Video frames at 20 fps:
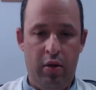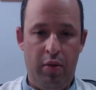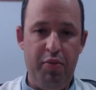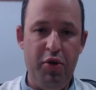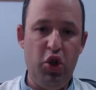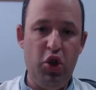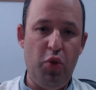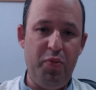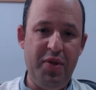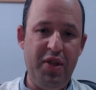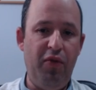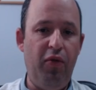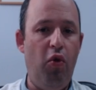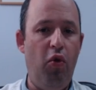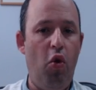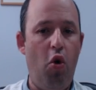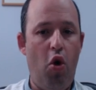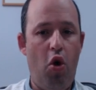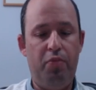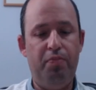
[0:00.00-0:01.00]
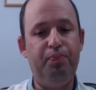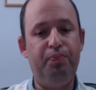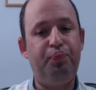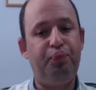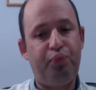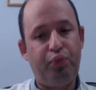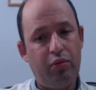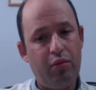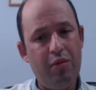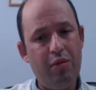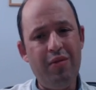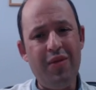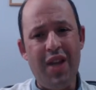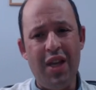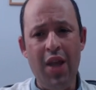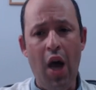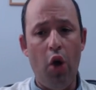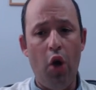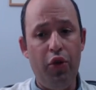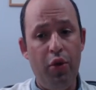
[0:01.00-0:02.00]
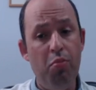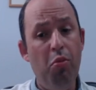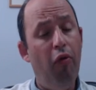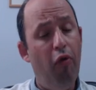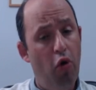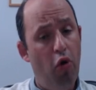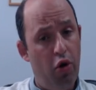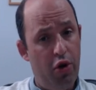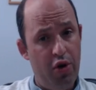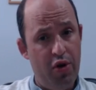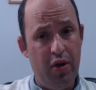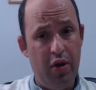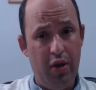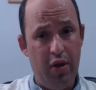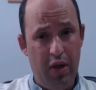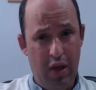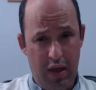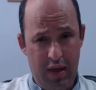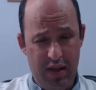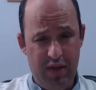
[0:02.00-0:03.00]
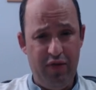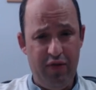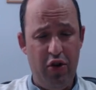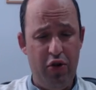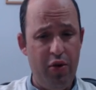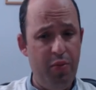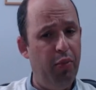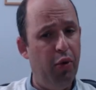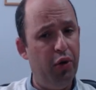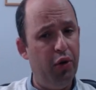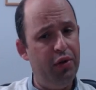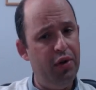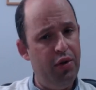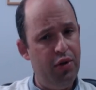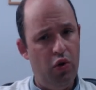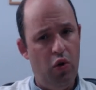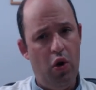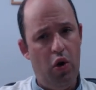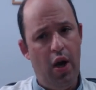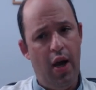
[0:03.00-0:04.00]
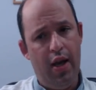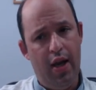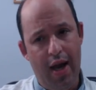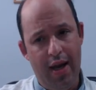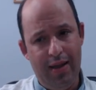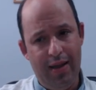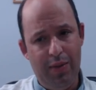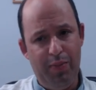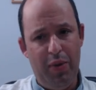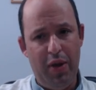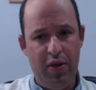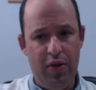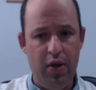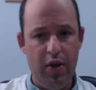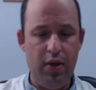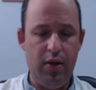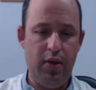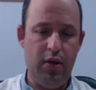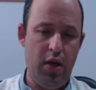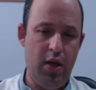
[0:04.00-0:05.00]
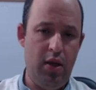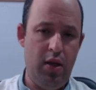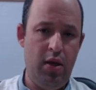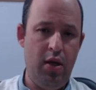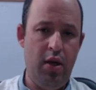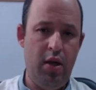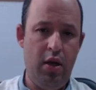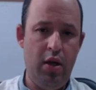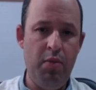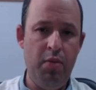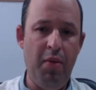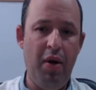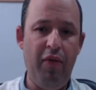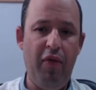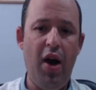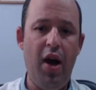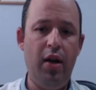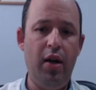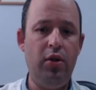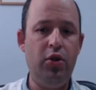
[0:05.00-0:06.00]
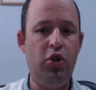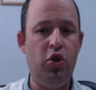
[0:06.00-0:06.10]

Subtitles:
bishop c4. Now the move order is very important, so I explained this in my file.